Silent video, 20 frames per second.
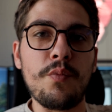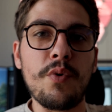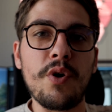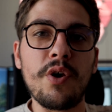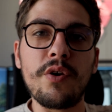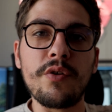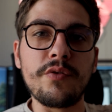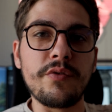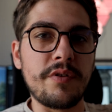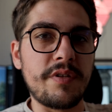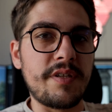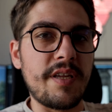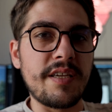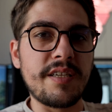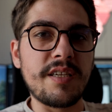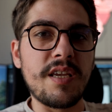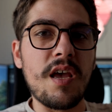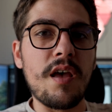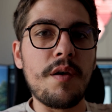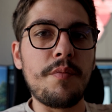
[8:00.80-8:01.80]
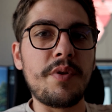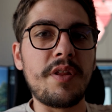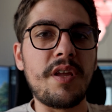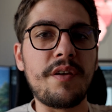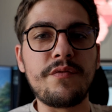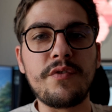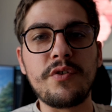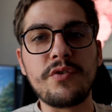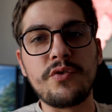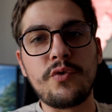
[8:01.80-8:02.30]
bug on the Task app, and
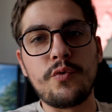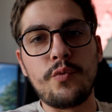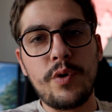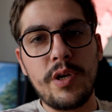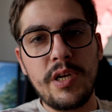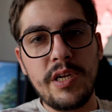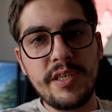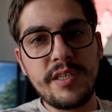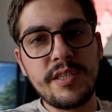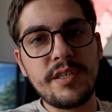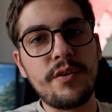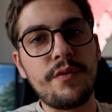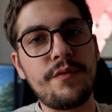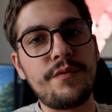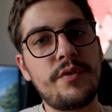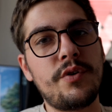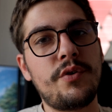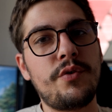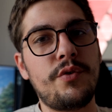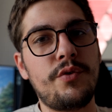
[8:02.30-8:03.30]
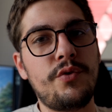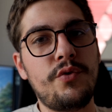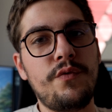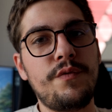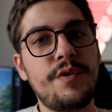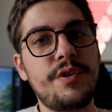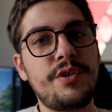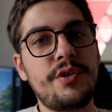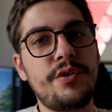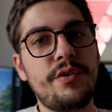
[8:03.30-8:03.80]
I've done the release of the new
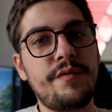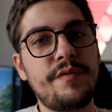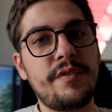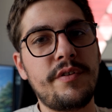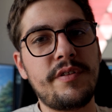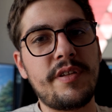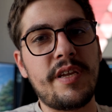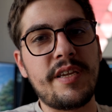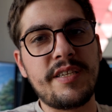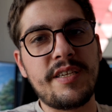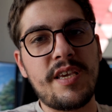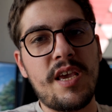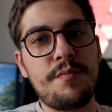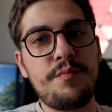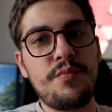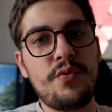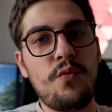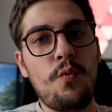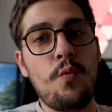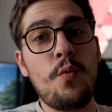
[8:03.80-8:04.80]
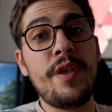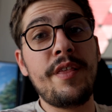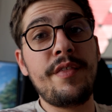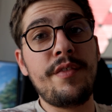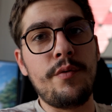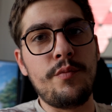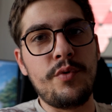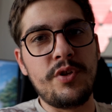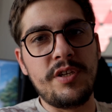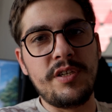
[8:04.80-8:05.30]
version of the Task app with
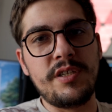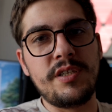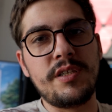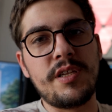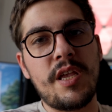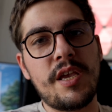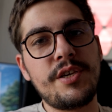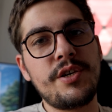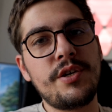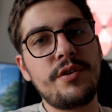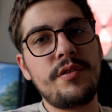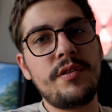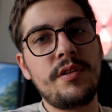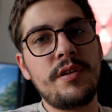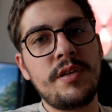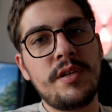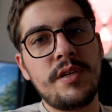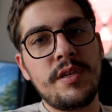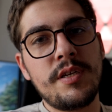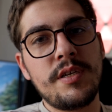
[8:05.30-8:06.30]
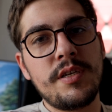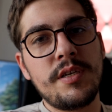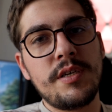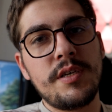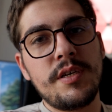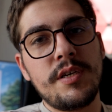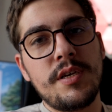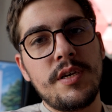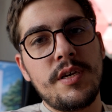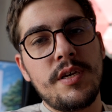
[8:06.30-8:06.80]
the monetization.
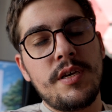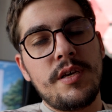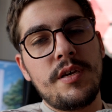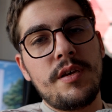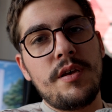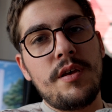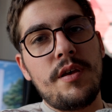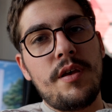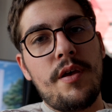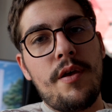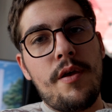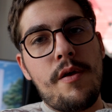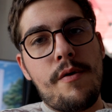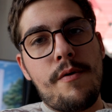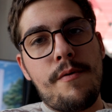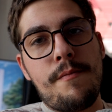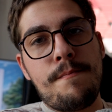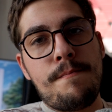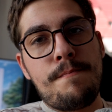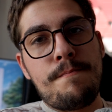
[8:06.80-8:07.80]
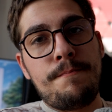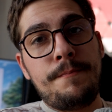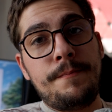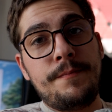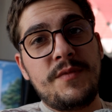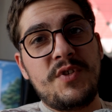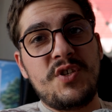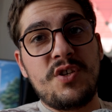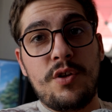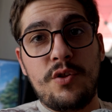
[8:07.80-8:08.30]

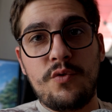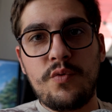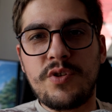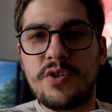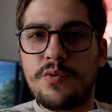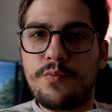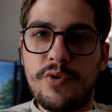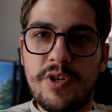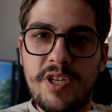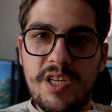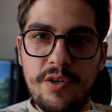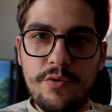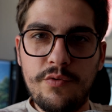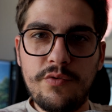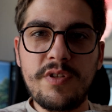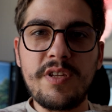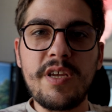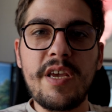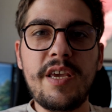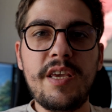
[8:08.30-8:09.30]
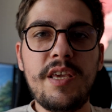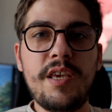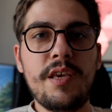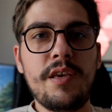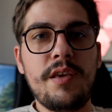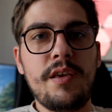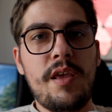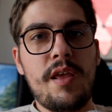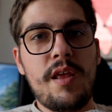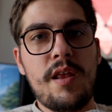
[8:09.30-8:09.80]
So it was a pretty good day,
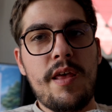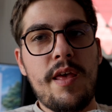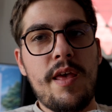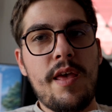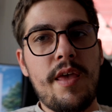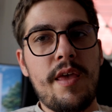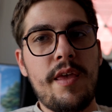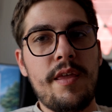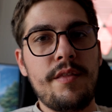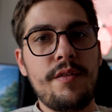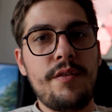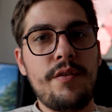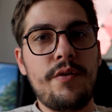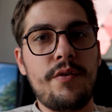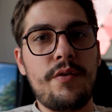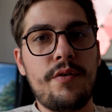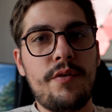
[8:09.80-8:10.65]
and